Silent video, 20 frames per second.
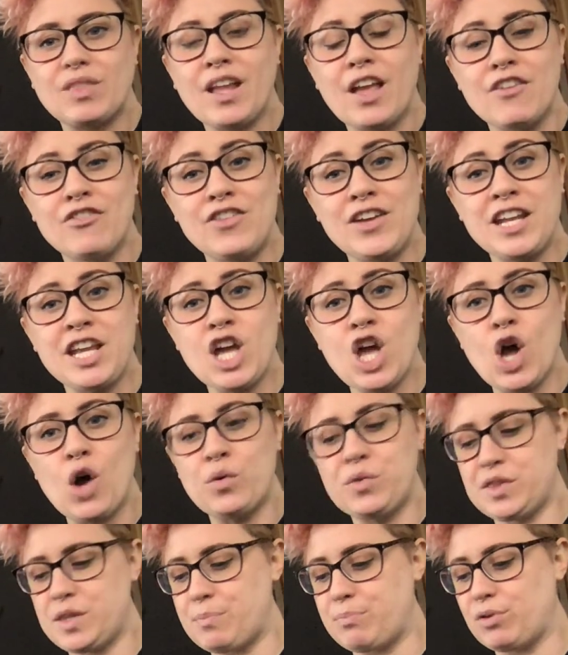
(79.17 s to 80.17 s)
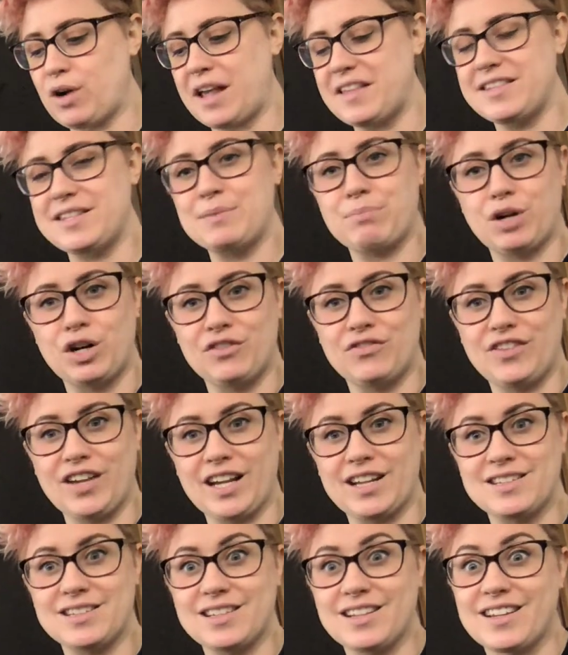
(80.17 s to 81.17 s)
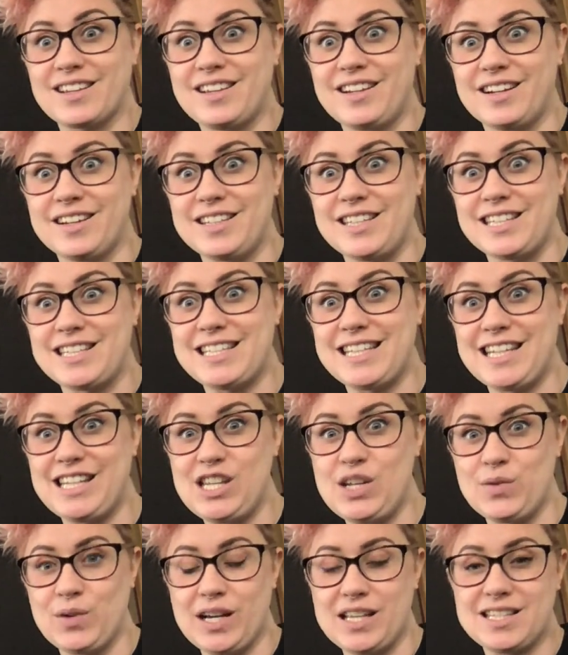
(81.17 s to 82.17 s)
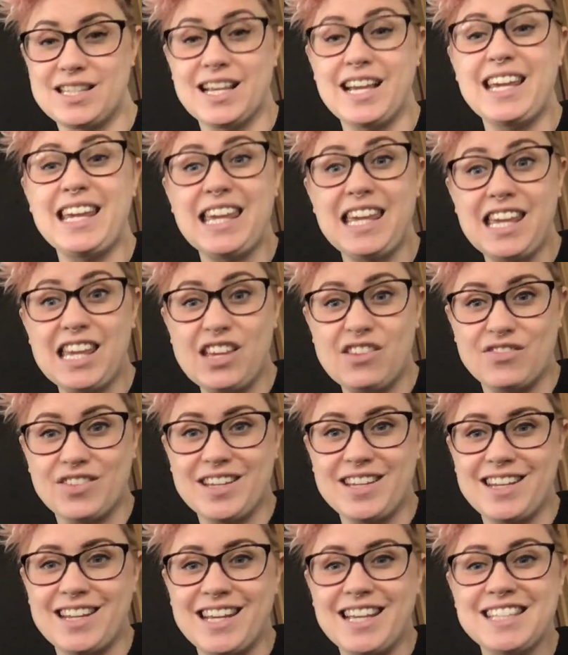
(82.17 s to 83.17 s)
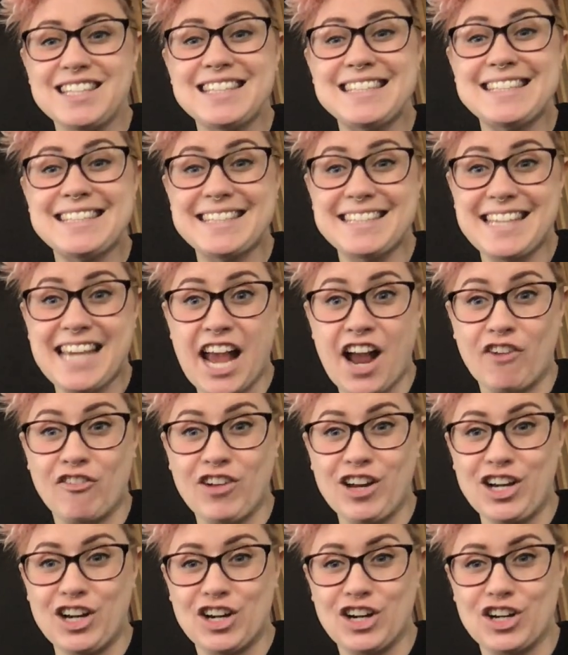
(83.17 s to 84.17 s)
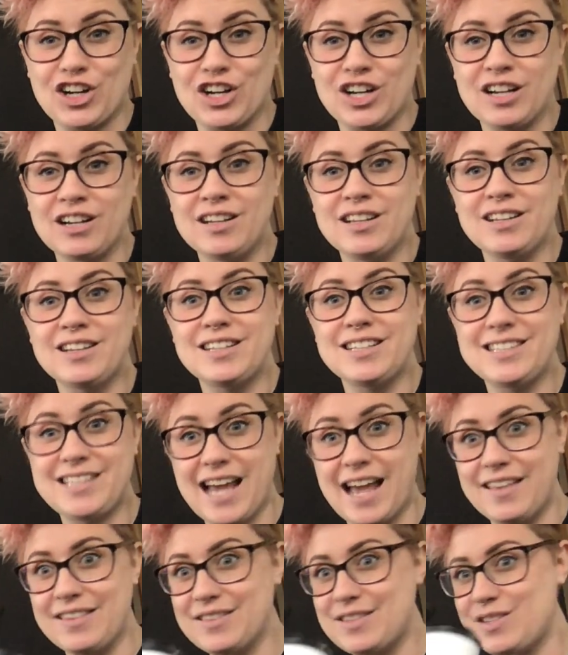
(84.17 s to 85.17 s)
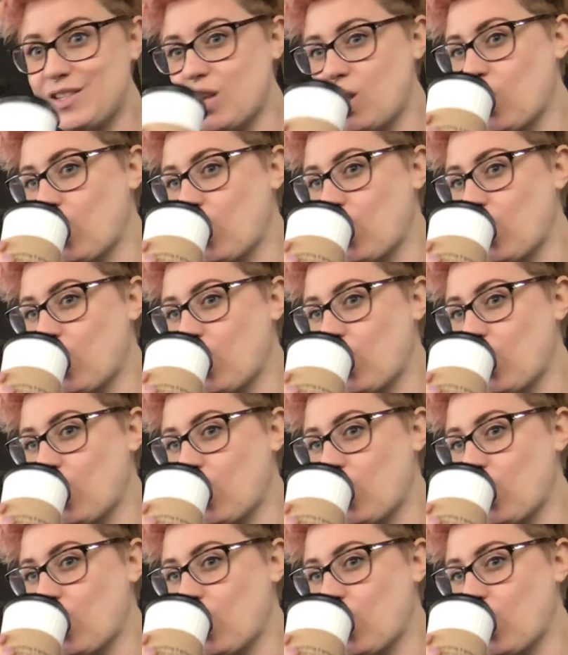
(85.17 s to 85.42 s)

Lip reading: video, the present perfect continuous, even scarier tense.